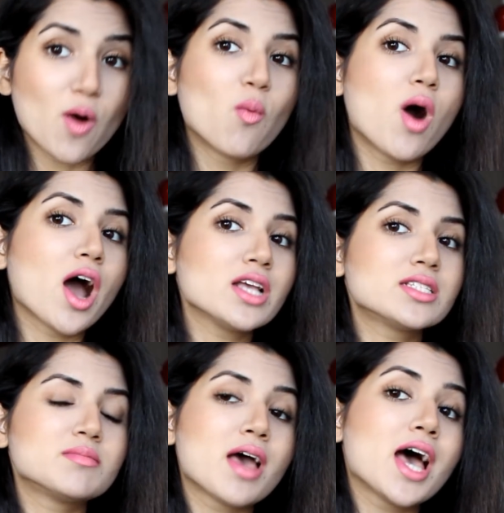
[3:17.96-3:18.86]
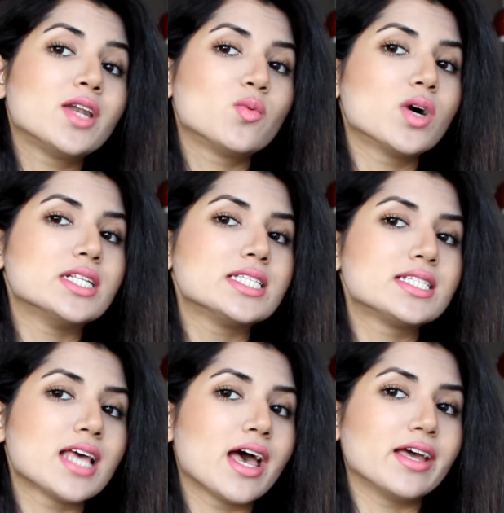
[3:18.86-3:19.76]
A wise man once
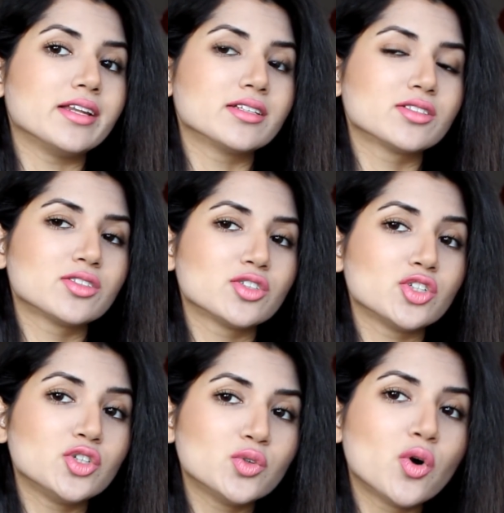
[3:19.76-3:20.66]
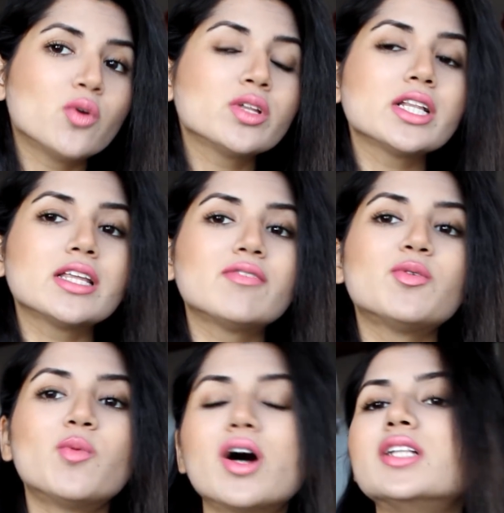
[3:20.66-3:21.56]
said, you only live
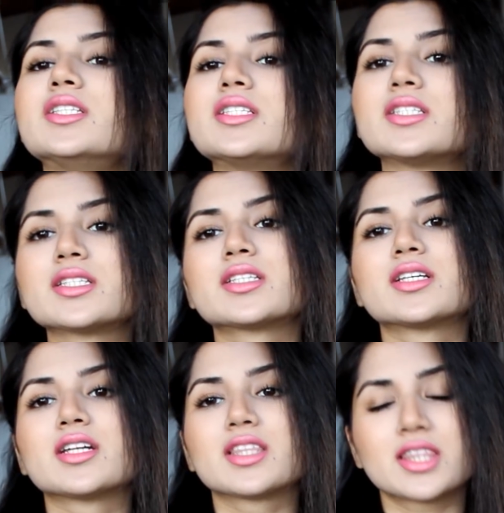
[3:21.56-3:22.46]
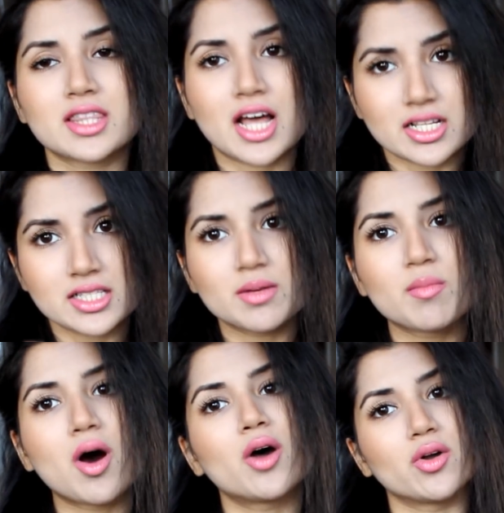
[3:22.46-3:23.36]
once. That's the
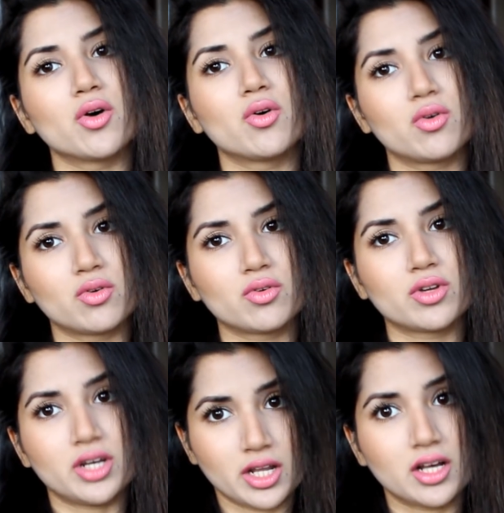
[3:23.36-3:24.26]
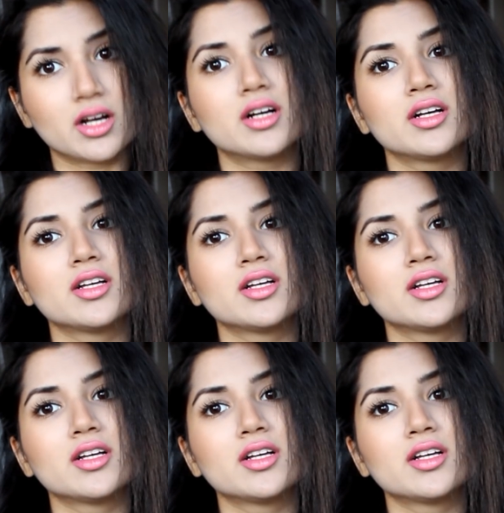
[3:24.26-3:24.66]
motto, nigga.